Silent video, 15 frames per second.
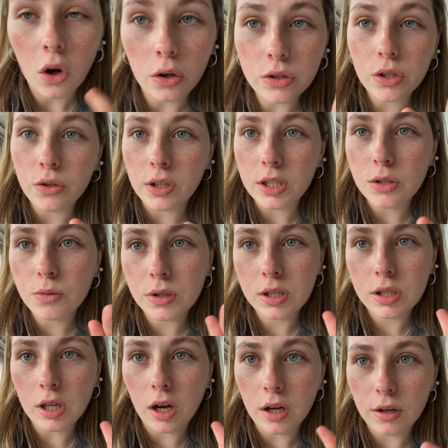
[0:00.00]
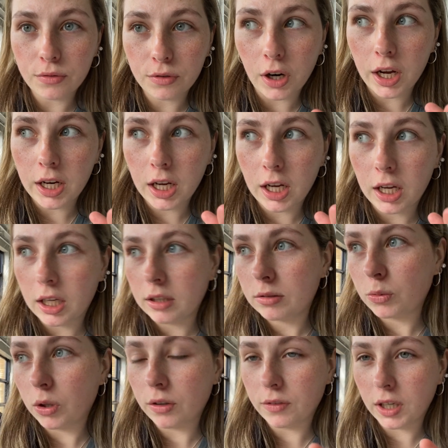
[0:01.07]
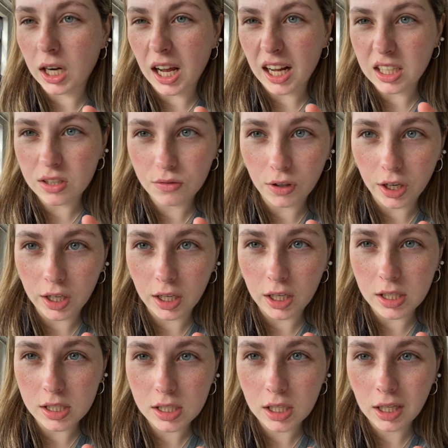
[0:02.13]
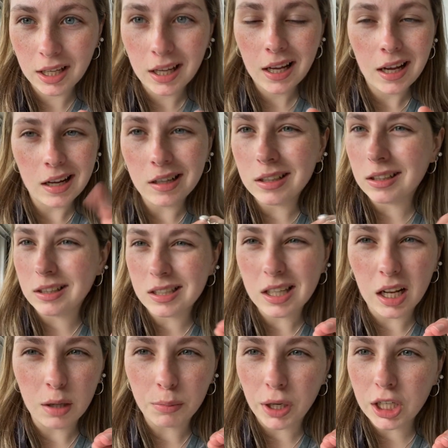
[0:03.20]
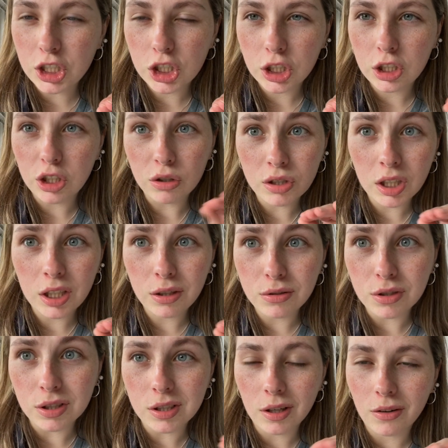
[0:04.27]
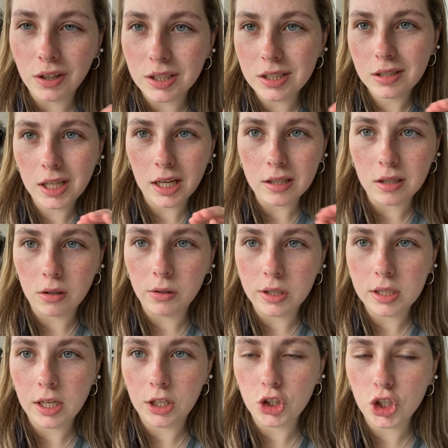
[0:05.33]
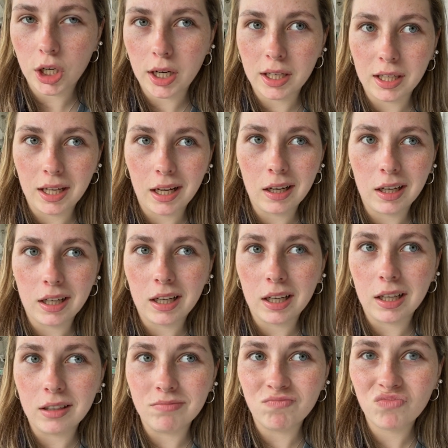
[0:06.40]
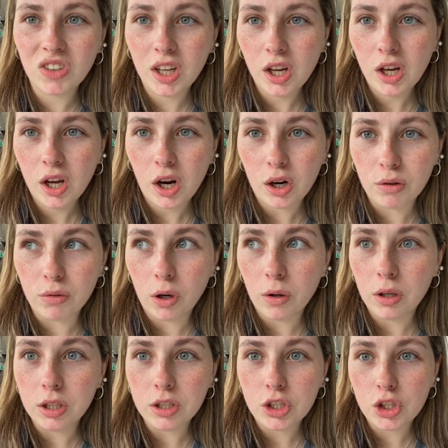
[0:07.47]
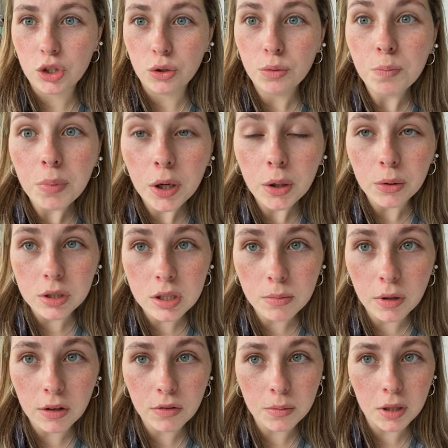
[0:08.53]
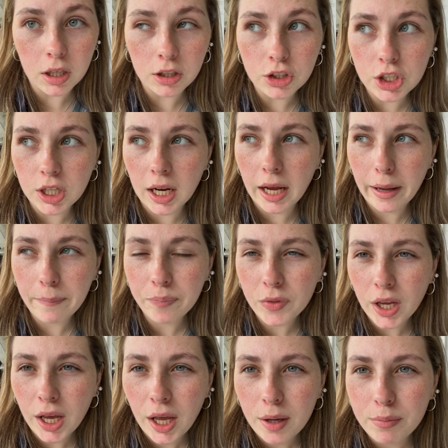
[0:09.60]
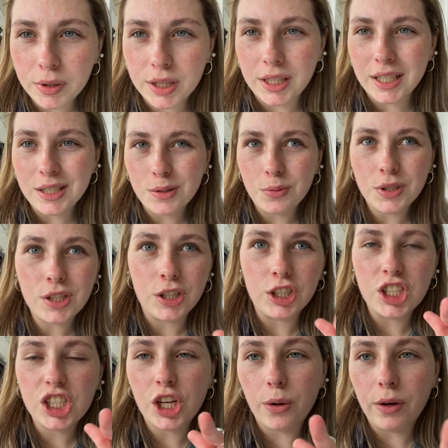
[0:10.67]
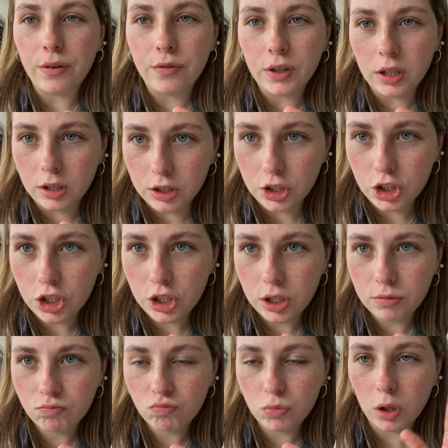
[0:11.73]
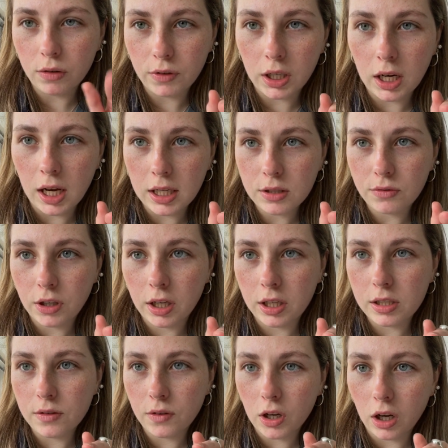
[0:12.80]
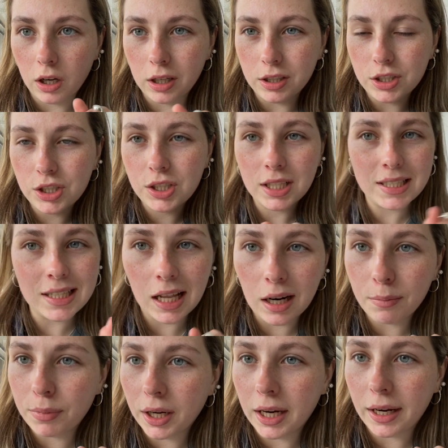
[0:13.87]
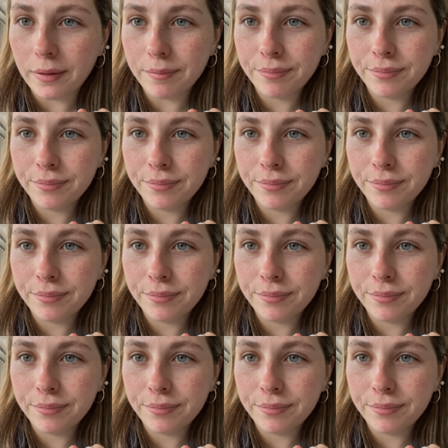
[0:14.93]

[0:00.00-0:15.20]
Also, this was on a Friday, one of our last Fridays, a little celebration. Usually you just go to Tesco and Centra and get like a, a roll and soup or something from the luncheonette. But this was us going for lunch, one of our last Fridays of college to celebrate